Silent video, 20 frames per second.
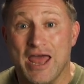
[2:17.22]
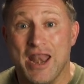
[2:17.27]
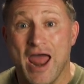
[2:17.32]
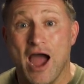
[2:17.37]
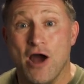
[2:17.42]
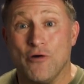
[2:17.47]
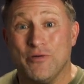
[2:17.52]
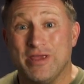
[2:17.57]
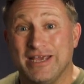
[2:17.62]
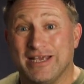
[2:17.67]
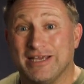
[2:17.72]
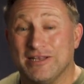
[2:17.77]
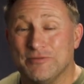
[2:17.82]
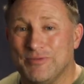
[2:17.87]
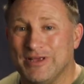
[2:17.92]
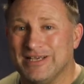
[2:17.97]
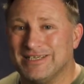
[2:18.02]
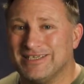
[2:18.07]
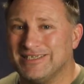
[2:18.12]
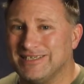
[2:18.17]
and how he can
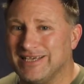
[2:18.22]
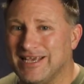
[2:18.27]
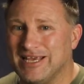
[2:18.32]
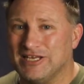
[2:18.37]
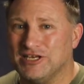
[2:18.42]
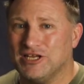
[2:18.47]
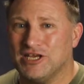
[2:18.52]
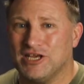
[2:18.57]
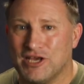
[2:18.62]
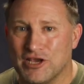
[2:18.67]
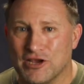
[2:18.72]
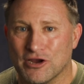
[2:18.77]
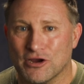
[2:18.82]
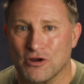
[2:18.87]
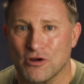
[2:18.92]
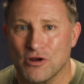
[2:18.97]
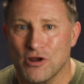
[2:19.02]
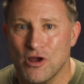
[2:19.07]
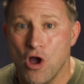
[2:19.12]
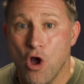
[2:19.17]
be seen here.
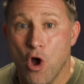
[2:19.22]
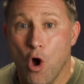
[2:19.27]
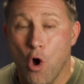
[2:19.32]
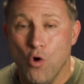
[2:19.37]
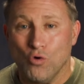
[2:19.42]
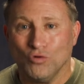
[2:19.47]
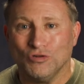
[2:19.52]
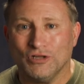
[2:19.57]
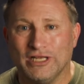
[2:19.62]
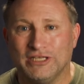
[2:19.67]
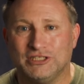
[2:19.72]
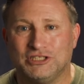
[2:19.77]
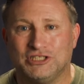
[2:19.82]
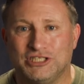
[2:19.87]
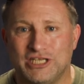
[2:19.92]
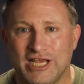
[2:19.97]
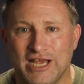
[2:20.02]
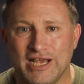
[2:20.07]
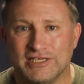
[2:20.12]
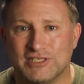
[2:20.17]
Only
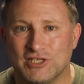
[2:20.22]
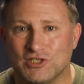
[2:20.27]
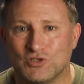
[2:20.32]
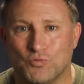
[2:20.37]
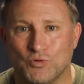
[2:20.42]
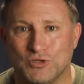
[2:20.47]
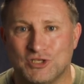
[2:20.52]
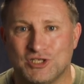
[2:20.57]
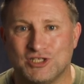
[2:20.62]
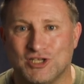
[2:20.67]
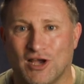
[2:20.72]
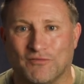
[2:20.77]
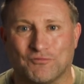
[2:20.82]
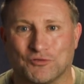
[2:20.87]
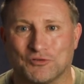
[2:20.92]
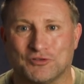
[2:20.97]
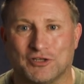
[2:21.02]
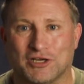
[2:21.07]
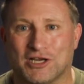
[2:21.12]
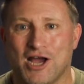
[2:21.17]
Jesus would
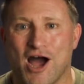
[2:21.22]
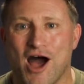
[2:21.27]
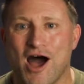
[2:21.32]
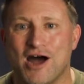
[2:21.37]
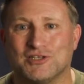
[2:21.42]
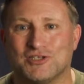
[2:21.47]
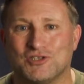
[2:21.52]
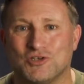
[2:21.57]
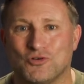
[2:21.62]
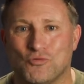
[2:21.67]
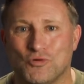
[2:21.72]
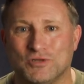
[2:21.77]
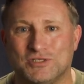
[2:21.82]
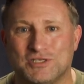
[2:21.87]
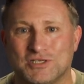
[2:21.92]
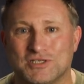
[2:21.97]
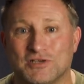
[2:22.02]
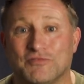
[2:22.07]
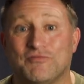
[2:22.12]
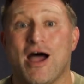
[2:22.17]
suffer the
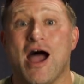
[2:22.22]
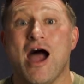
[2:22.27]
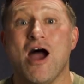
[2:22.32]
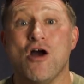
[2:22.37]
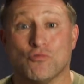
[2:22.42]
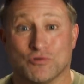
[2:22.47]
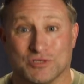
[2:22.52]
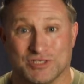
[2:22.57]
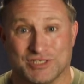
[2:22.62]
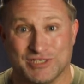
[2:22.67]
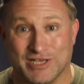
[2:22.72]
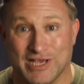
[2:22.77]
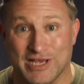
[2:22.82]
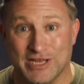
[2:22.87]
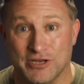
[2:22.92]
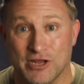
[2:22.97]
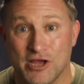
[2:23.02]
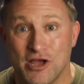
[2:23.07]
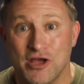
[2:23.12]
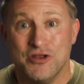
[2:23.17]
consequences of our
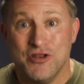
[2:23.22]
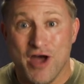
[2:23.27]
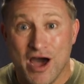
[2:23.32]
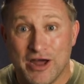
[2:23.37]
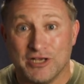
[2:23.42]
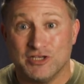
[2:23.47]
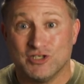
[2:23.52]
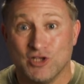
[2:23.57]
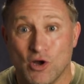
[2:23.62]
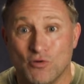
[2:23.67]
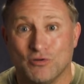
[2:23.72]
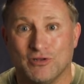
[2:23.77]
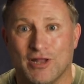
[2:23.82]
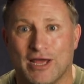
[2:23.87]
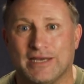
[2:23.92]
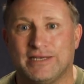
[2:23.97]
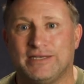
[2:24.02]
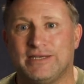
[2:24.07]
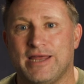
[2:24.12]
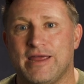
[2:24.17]
sin, not his own
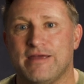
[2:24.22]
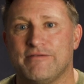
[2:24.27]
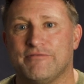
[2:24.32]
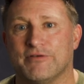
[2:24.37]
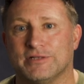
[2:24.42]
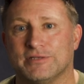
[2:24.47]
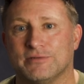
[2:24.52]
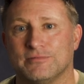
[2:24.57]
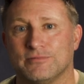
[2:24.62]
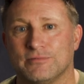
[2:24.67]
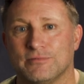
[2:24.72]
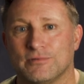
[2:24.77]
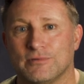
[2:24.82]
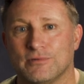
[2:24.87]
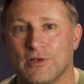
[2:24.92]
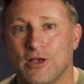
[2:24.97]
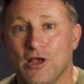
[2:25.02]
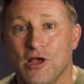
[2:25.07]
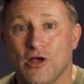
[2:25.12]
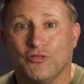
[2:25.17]
like David
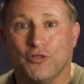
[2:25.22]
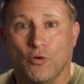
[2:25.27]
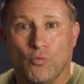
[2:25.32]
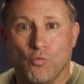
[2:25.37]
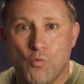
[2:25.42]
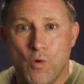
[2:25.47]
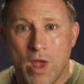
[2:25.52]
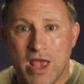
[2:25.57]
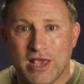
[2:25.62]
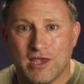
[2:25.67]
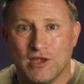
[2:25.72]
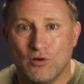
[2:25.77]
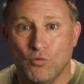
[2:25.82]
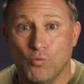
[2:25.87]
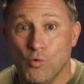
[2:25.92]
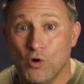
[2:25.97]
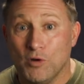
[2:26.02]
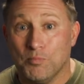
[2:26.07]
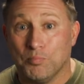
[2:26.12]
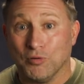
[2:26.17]
the wicked
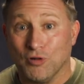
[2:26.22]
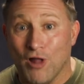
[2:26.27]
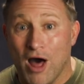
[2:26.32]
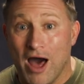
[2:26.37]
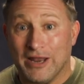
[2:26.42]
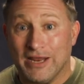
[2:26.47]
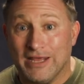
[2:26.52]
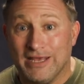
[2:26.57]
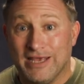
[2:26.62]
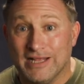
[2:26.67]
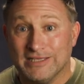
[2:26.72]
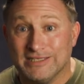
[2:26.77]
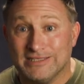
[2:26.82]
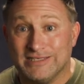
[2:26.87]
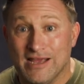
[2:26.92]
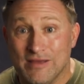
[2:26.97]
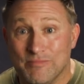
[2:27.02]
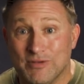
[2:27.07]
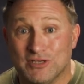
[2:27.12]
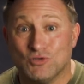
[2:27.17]
would plot against
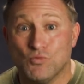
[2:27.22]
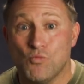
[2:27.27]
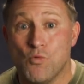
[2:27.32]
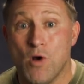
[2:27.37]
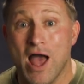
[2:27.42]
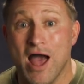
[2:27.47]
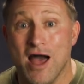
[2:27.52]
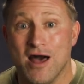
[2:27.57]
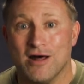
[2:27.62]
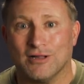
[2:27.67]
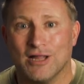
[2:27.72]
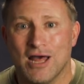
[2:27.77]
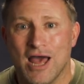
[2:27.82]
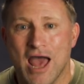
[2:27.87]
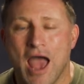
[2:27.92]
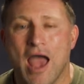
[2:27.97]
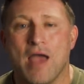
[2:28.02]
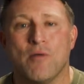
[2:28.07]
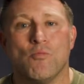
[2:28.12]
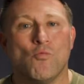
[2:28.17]
him as well.
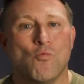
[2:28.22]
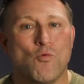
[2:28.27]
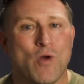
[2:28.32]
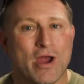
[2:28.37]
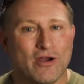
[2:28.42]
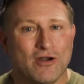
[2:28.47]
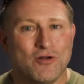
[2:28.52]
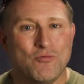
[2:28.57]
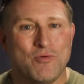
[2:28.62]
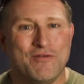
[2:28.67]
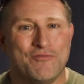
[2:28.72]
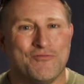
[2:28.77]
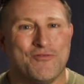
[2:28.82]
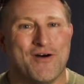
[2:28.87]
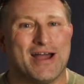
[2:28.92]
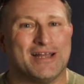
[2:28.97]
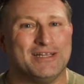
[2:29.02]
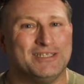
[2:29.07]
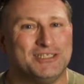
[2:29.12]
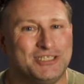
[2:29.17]
And where do we
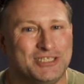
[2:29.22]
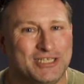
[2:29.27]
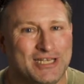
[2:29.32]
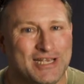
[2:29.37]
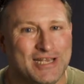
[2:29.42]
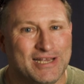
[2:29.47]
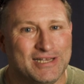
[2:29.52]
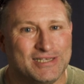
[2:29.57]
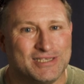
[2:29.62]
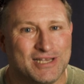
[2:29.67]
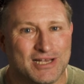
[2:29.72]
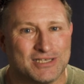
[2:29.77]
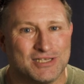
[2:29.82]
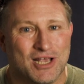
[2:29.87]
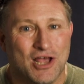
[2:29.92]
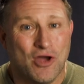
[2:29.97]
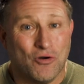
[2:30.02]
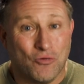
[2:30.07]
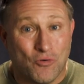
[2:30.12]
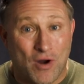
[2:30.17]
find Jesus?
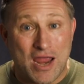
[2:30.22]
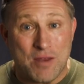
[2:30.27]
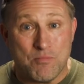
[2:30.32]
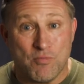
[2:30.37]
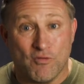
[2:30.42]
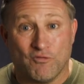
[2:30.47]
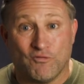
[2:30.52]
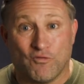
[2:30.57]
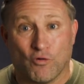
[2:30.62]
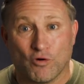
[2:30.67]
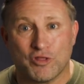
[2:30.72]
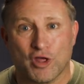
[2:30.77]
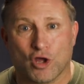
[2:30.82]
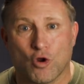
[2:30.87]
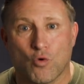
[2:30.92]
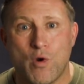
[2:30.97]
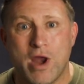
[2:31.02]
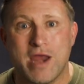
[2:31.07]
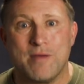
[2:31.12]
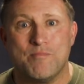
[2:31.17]
Right before the
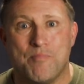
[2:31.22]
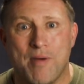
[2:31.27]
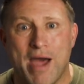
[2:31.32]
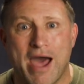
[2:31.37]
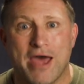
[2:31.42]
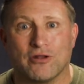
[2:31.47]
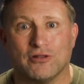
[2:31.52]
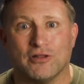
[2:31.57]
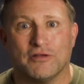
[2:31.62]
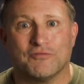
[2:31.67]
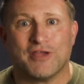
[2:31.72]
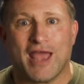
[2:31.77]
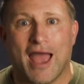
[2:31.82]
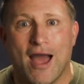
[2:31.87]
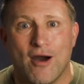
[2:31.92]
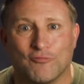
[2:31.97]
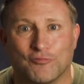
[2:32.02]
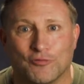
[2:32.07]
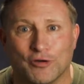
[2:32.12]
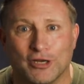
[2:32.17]
great battle of
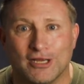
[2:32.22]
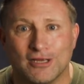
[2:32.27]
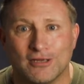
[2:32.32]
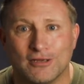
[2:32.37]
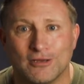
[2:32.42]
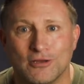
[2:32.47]
Calvary,